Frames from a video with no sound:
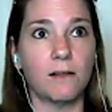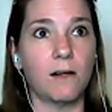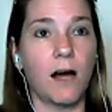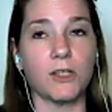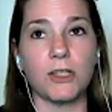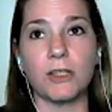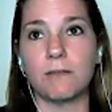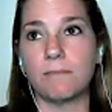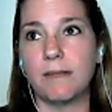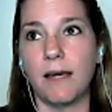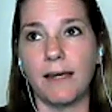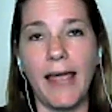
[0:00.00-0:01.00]
gosh,
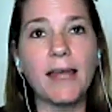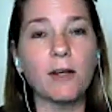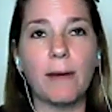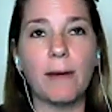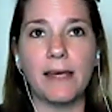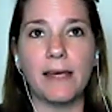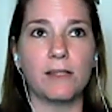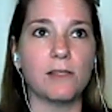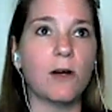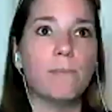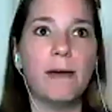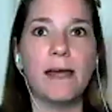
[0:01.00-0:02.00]
candle making,
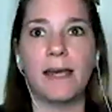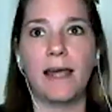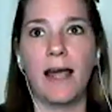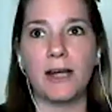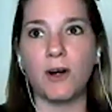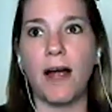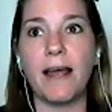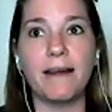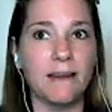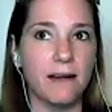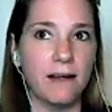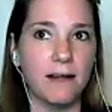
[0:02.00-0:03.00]
soap making. I tried
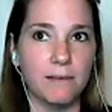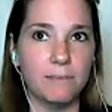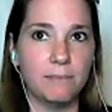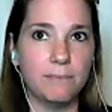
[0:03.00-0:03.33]
the,